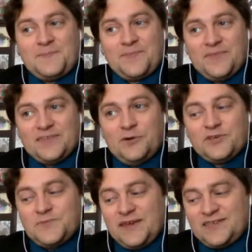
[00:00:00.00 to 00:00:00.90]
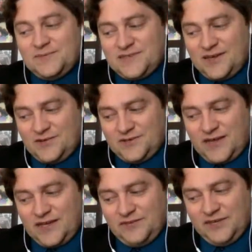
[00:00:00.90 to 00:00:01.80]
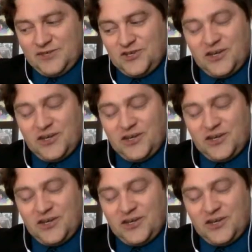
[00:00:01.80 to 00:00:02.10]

this always makes him sound kind of like a jerk.